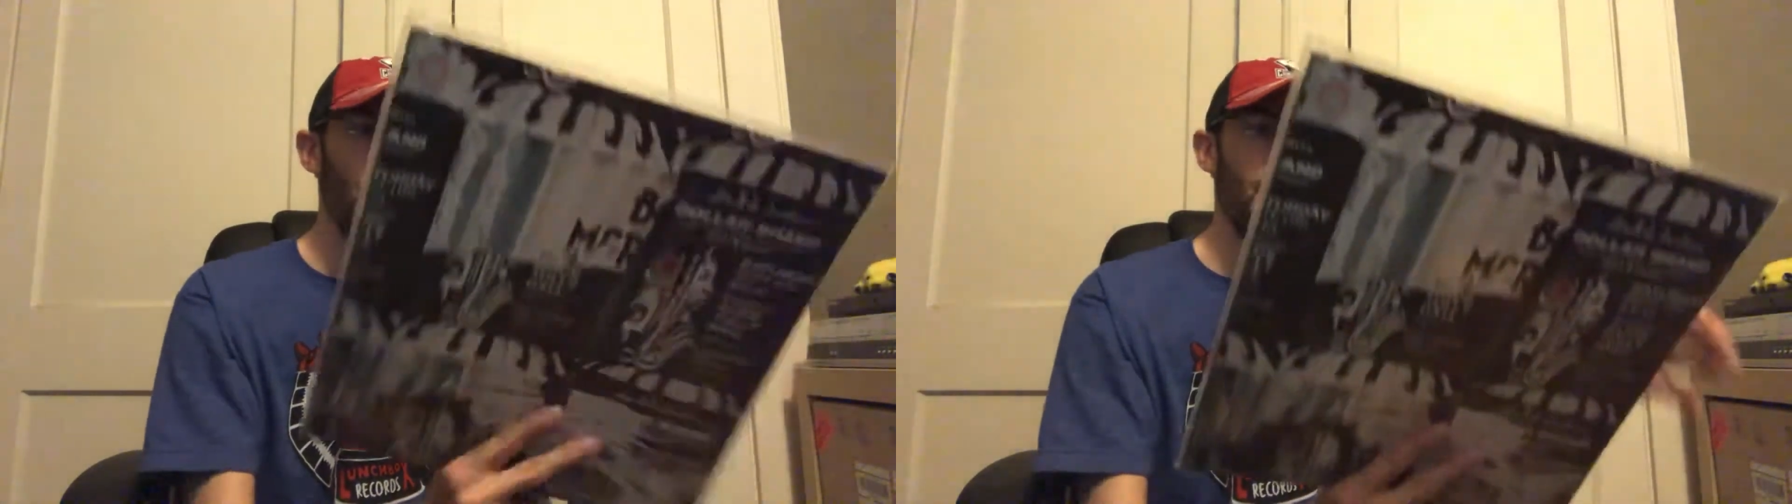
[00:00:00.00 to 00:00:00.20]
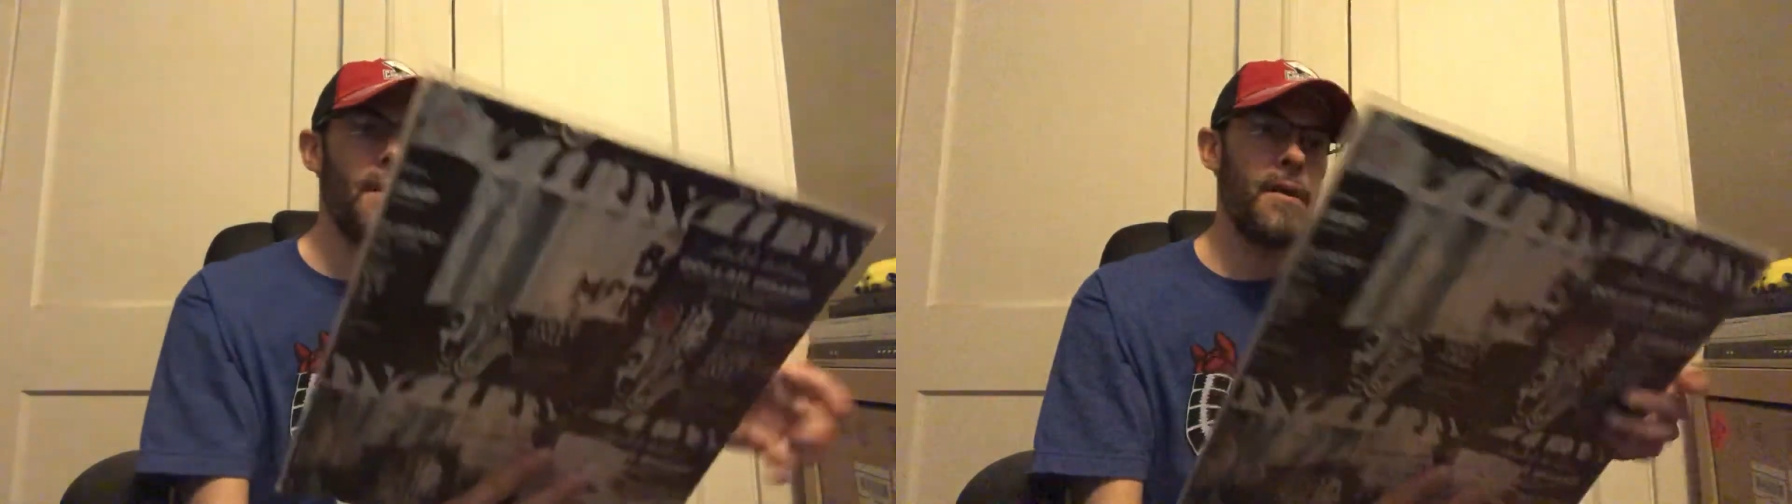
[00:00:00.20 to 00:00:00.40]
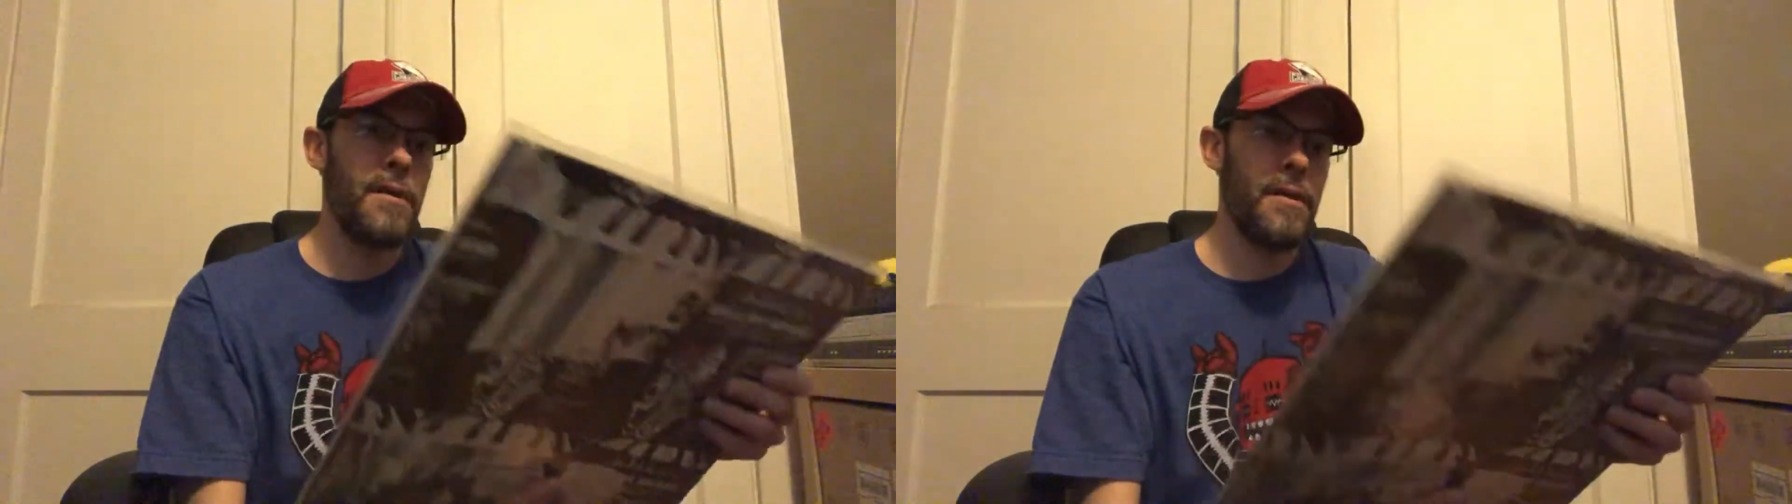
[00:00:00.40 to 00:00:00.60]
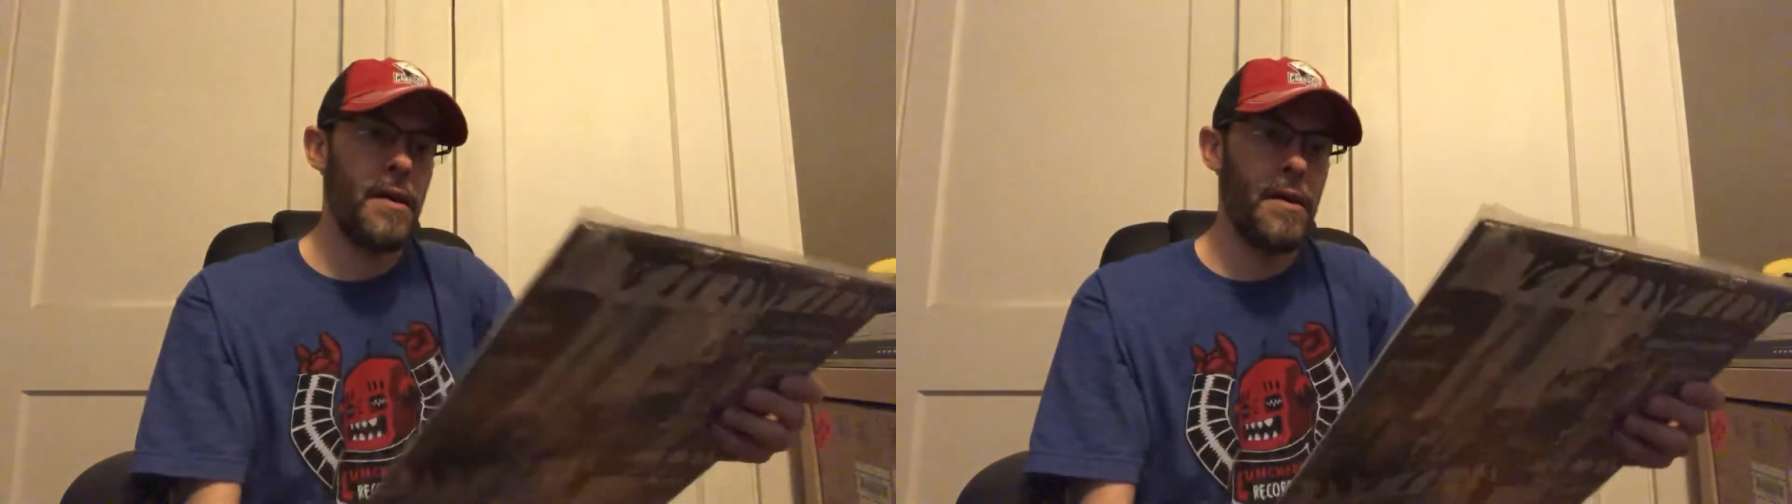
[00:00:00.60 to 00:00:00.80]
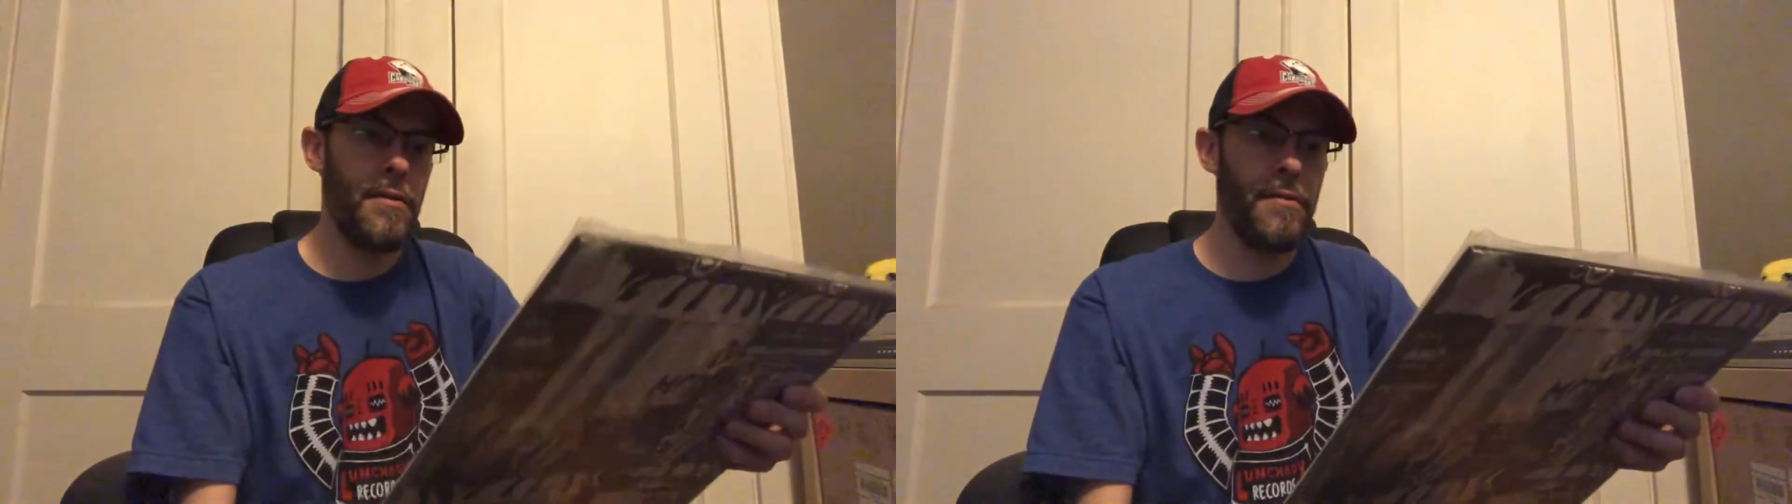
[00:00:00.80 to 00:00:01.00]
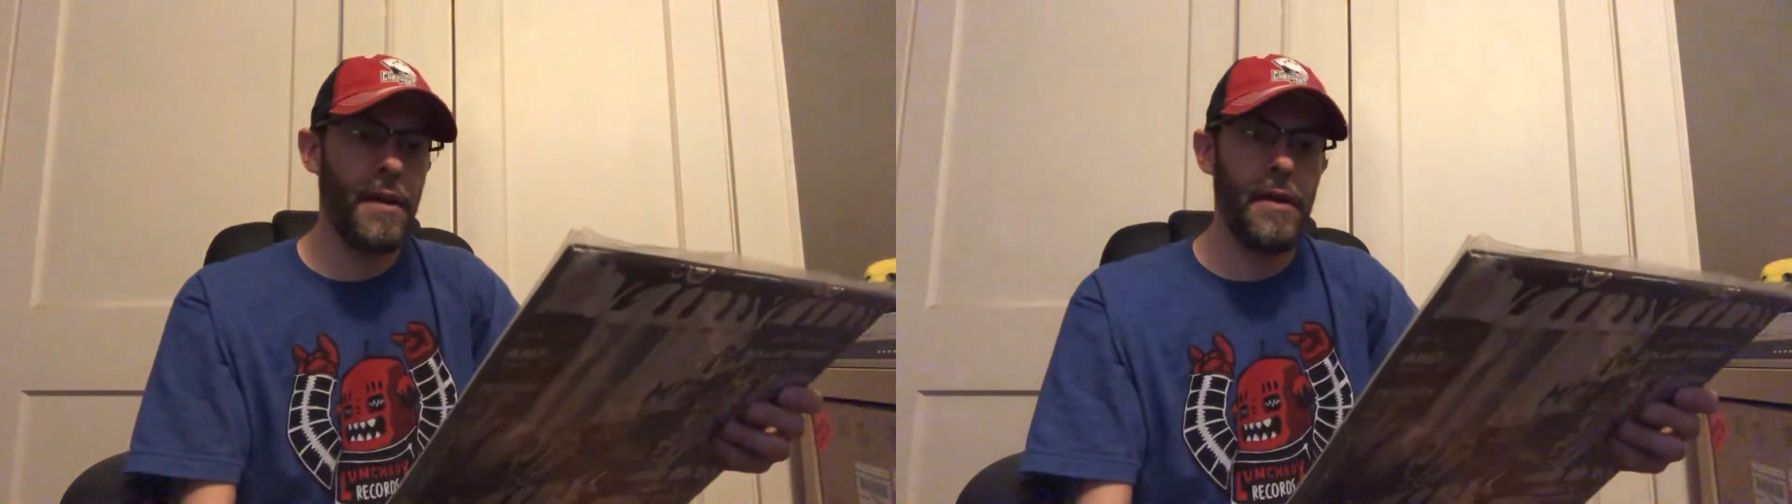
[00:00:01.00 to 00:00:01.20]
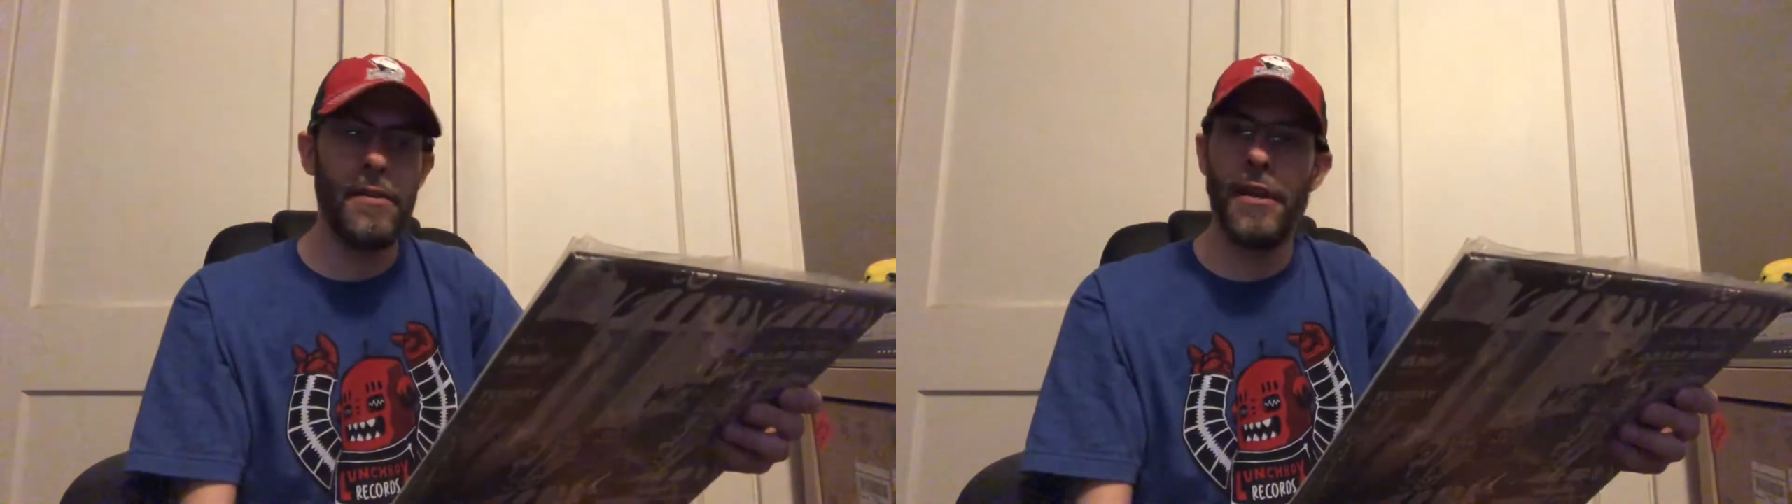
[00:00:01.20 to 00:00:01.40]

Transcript: And you've got